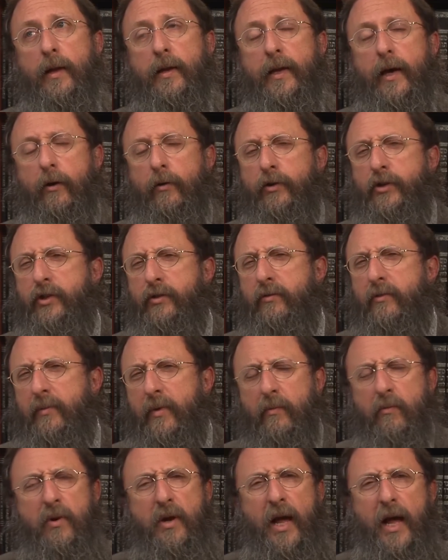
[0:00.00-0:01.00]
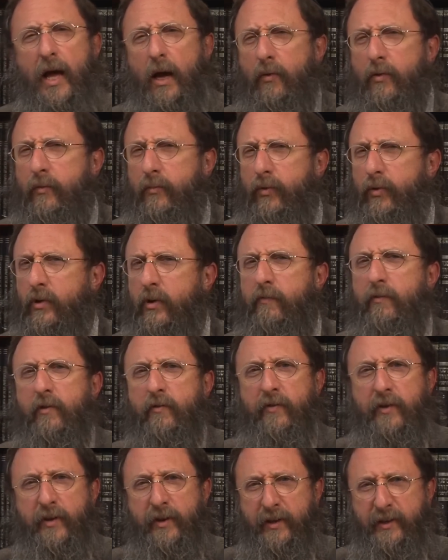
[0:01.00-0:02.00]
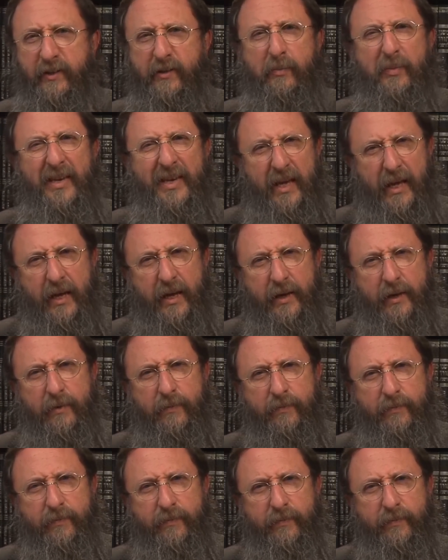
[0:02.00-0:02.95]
Now, do you remember how the book of Leviticus began?